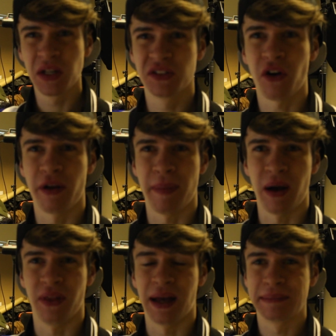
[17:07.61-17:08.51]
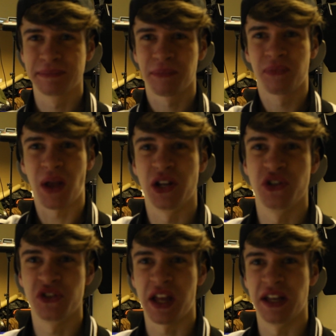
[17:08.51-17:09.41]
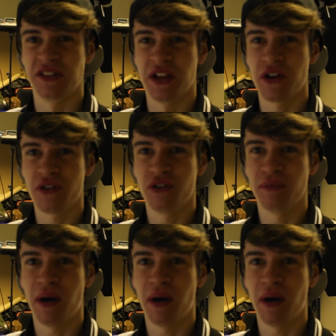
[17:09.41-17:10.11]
Sorry about that. I just ate a cereal